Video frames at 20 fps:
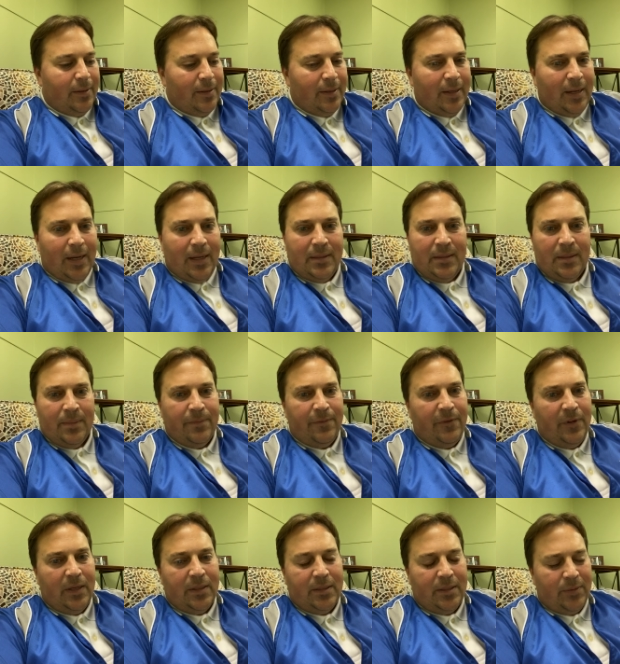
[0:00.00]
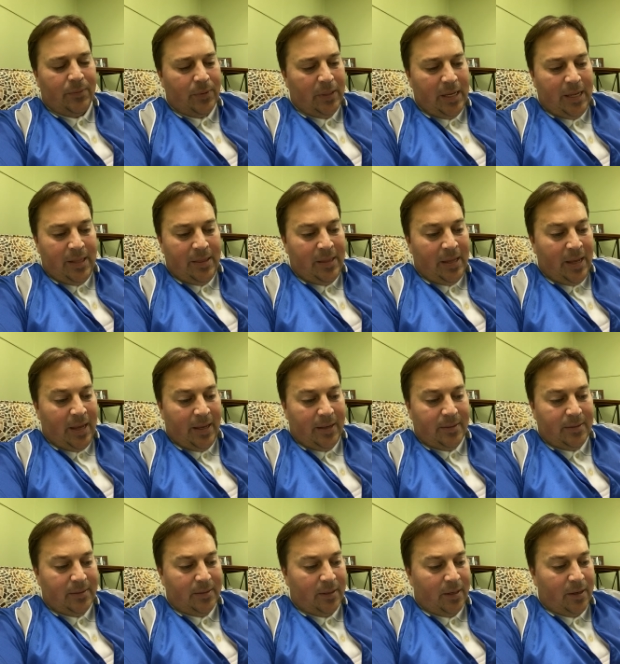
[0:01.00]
Gossip fits in that